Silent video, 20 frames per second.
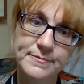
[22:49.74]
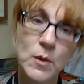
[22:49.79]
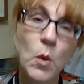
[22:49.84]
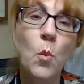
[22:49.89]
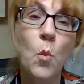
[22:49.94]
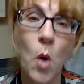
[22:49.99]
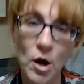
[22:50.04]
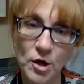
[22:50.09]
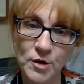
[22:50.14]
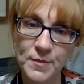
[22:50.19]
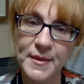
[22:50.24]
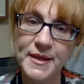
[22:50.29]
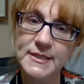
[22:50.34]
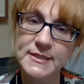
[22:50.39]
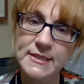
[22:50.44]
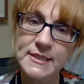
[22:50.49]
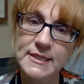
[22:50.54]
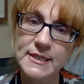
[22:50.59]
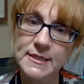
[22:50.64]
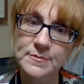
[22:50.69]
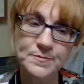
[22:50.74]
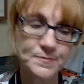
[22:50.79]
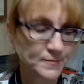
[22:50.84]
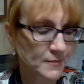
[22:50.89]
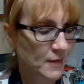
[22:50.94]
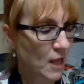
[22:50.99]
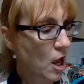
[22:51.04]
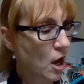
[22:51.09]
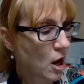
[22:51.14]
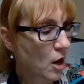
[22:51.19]
Watermelon seed.
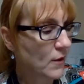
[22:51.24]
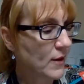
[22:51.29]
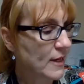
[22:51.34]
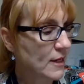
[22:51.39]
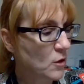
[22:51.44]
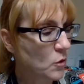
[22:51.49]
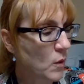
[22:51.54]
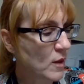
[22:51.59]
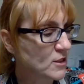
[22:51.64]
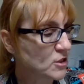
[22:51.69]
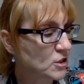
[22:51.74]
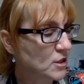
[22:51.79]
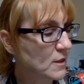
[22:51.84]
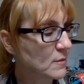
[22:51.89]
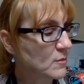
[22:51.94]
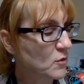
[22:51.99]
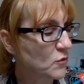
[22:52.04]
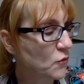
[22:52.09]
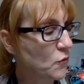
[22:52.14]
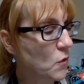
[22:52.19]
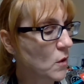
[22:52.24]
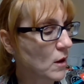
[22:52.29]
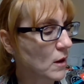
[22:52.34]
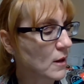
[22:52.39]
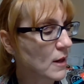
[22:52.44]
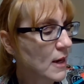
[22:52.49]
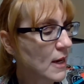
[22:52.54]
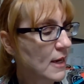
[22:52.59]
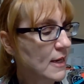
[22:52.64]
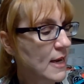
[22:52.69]
All right, question number
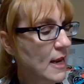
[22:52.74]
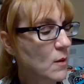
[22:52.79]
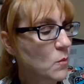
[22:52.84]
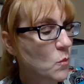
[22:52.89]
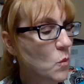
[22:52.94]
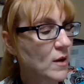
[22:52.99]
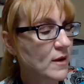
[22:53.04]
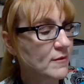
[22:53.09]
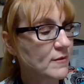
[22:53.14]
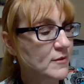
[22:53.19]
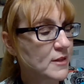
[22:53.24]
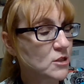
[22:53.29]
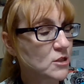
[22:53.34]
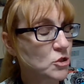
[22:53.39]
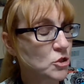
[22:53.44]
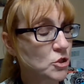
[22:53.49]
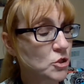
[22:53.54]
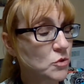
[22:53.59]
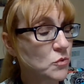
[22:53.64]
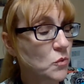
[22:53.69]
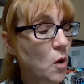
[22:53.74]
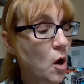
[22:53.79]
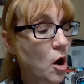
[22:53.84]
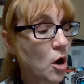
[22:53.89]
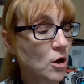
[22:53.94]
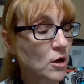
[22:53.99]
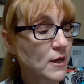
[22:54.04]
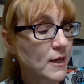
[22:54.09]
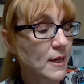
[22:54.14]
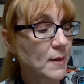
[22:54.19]
4. Name one of the 2
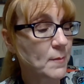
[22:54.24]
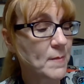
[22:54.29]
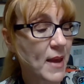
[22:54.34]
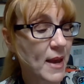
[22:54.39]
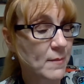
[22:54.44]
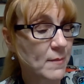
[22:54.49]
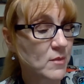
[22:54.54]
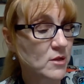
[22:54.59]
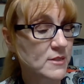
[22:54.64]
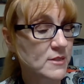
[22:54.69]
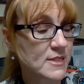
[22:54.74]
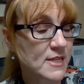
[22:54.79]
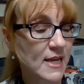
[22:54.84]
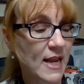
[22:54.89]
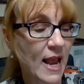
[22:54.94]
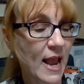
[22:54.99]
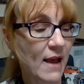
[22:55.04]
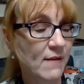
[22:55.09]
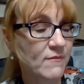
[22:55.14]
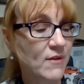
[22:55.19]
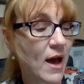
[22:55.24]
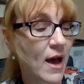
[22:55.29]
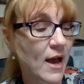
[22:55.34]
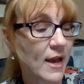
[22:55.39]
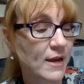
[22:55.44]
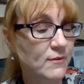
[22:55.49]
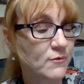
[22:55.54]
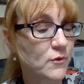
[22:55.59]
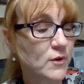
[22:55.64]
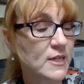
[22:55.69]
Arctic mammals that have
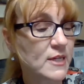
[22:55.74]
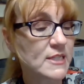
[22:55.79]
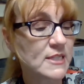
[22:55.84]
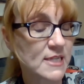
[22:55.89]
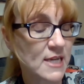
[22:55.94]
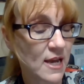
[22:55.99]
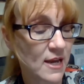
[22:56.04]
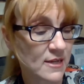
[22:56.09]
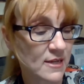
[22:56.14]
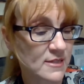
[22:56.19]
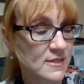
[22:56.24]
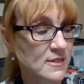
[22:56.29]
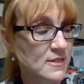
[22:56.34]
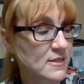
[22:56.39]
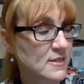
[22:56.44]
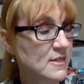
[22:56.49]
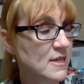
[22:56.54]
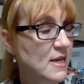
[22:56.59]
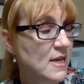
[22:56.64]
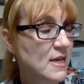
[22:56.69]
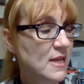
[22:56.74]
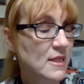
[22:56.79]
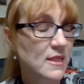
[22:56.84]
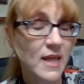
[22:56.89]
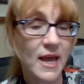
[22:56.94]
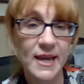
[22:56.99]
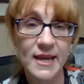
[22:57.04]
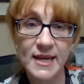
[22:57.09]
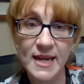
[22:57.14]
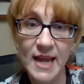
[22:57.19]
ivory tusks
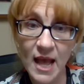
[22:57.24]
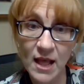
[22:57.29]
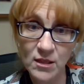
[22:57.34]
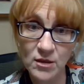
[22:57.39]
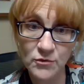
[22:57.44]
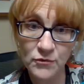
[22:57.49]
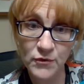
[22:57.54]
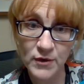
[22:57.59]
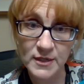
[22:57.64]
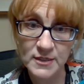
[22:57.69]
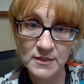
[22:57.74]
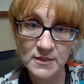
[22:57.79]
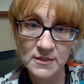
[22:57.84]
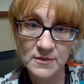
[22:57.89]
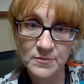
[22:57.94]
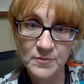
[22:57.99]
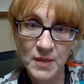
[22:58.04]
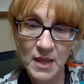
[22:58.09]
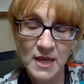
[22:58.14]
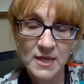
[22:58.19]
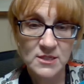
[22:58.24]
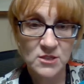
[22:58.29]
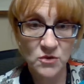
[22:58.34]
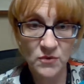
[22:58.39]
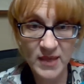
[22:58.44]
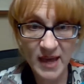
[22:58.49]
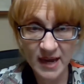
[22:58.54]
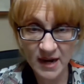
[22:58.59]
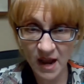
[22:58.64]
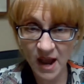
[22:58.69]
like an elephant's. So
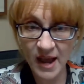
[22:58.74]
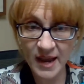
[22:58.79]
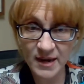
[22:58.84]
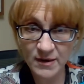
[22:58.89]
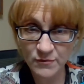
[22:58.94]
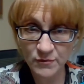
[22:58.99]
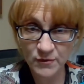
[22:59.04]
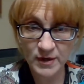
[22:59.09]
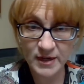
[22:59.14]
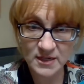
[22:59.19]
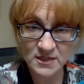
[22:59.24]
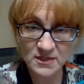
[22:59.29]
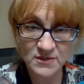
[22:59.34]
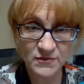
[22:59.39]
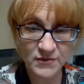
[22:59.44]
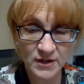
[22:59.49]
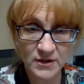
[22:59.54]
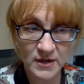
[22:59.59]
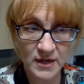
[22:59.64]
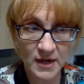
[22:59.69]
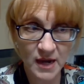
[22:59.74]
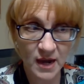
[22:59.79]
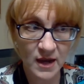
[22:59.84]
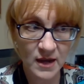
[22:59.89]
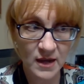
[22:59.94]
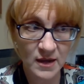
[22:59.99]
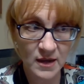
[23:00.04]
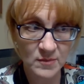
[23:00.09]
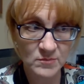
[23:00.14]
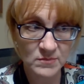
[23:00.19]
that ivory is very
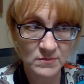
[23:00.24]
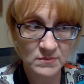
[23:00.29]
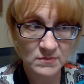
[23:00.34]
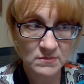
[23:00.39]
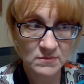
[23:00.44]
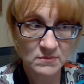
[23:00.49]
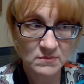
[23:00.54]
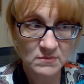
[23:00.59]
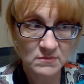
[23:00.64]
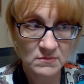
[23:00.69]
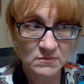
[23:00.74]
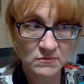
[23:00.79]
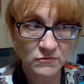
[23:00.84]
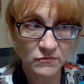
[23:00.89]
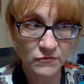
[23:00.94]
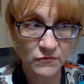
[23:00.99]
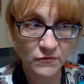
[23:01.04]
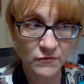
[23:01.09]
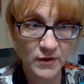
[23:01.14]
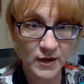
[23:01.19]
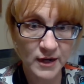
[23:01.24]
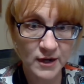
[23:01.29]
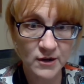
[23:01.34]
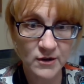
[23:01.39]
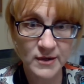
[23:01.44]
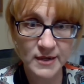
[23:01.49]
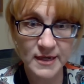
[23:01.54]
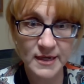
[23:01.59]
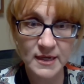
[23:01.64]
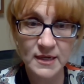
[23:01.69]

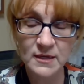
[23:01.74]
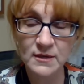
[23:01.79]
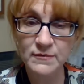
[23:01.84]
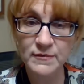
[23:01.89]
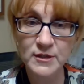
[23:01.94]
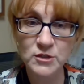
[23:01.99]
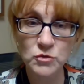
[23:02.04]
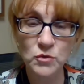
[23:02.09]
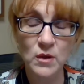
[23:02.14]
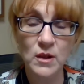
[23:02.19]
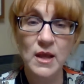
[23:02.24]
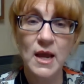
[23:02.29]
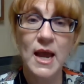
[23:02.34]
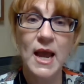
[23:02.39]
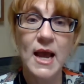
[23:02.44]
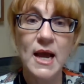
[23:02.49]
individual.